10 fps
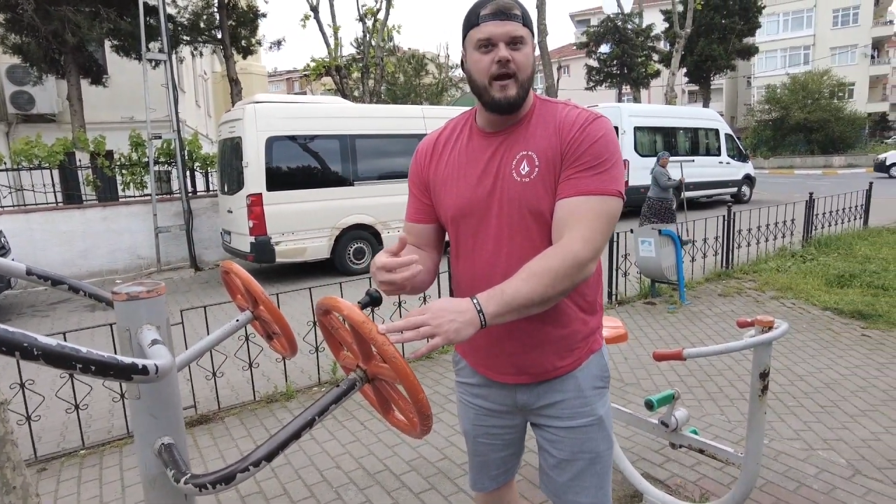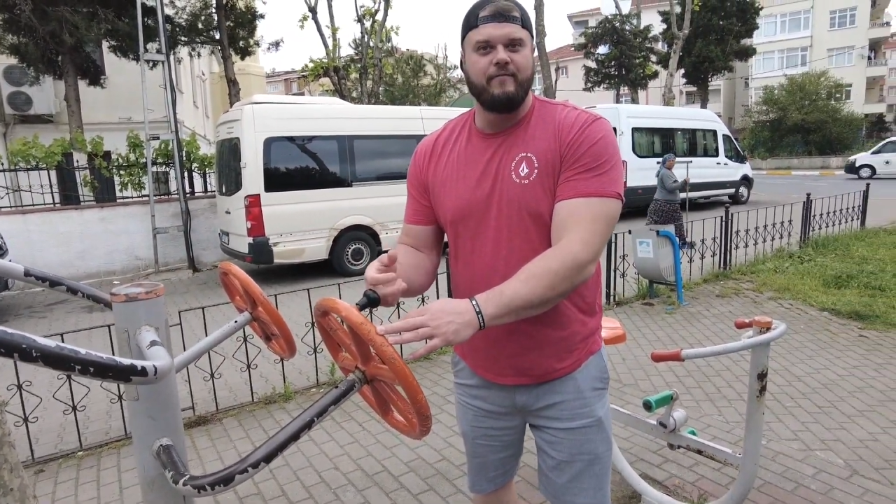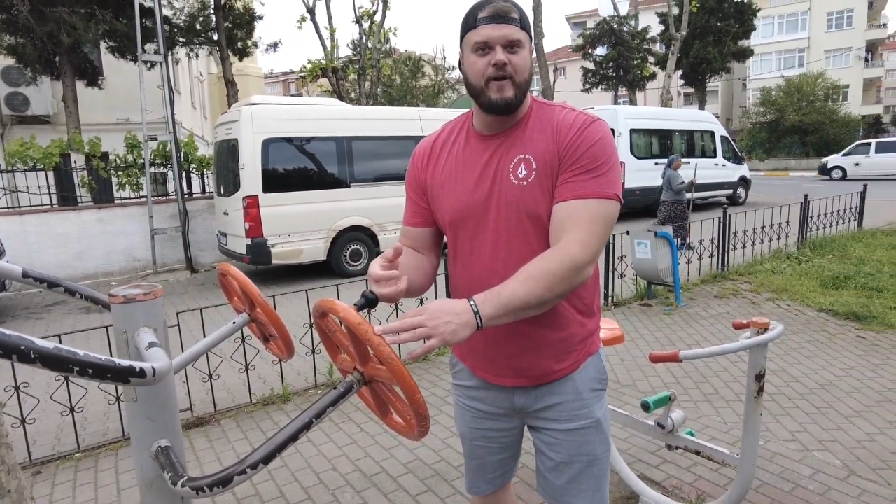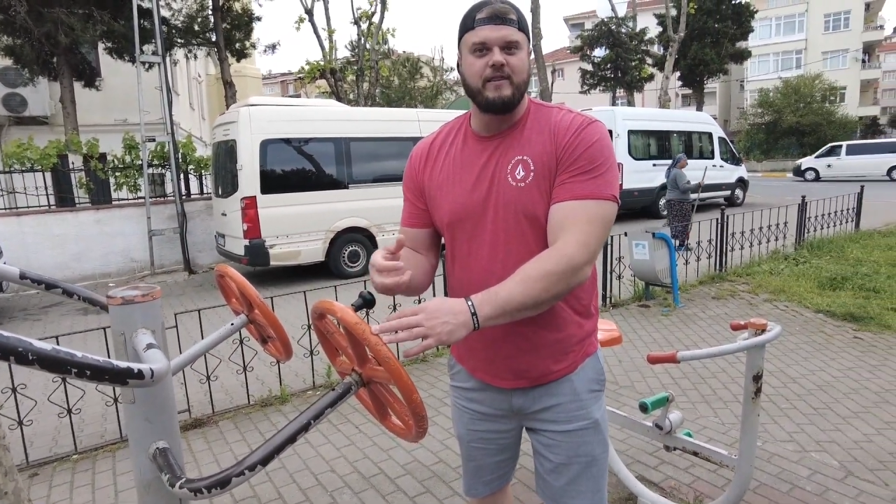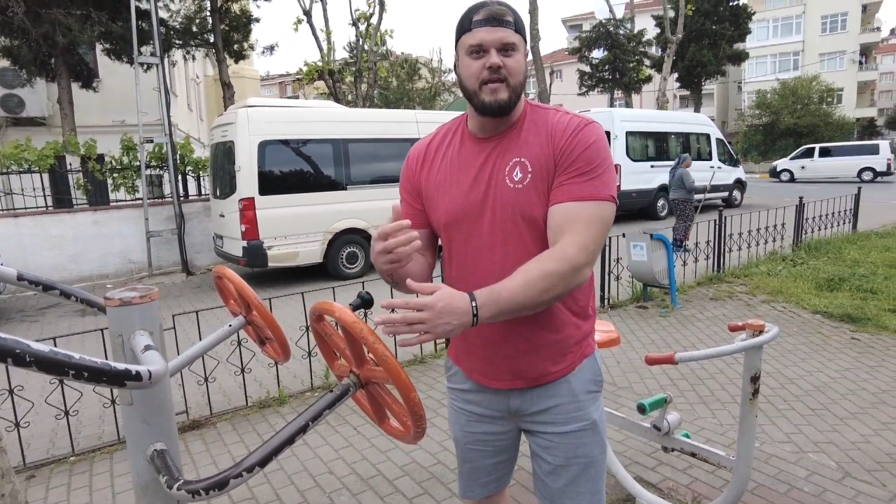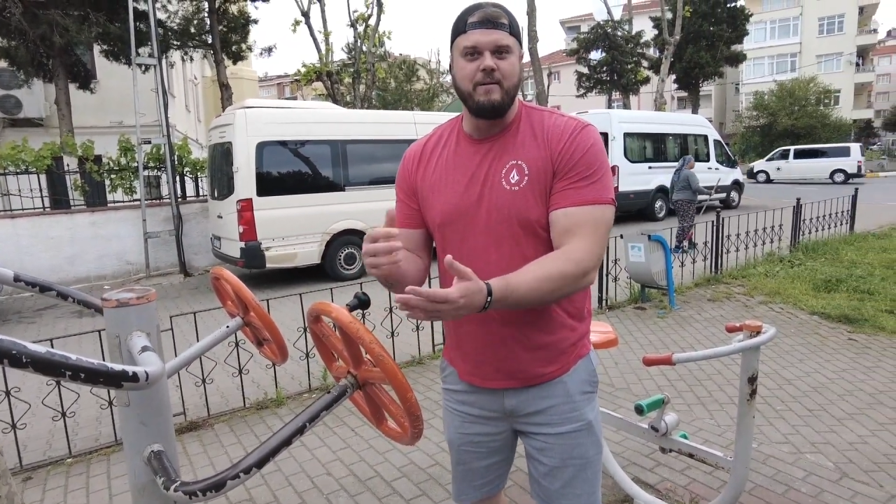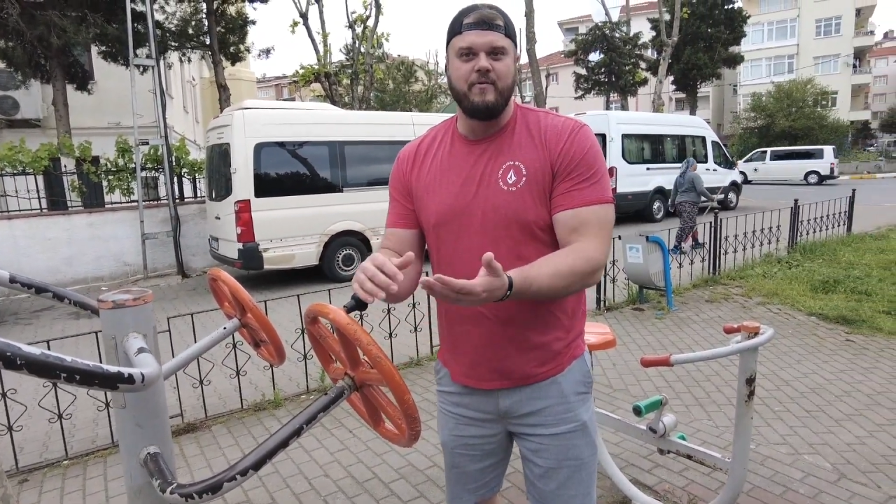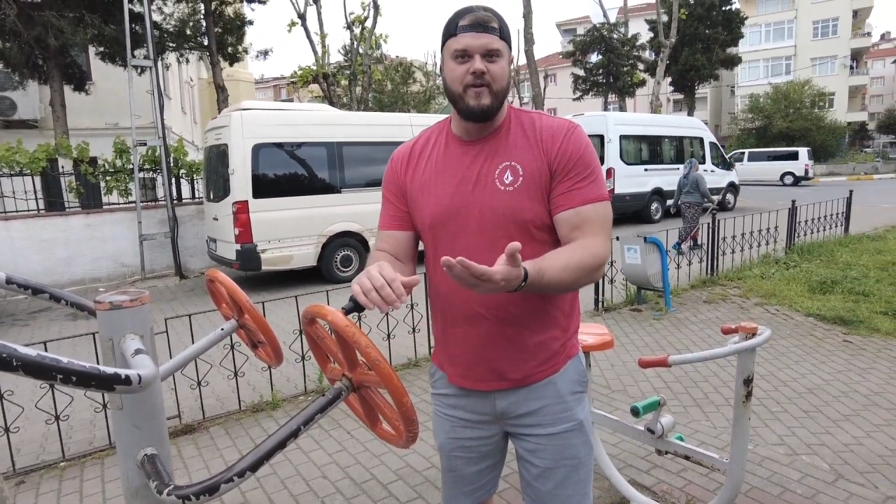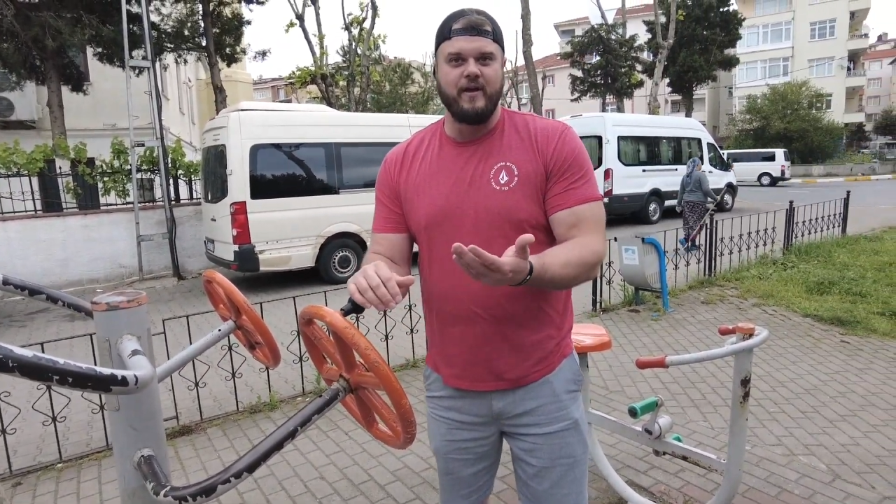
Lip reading: I forget the name of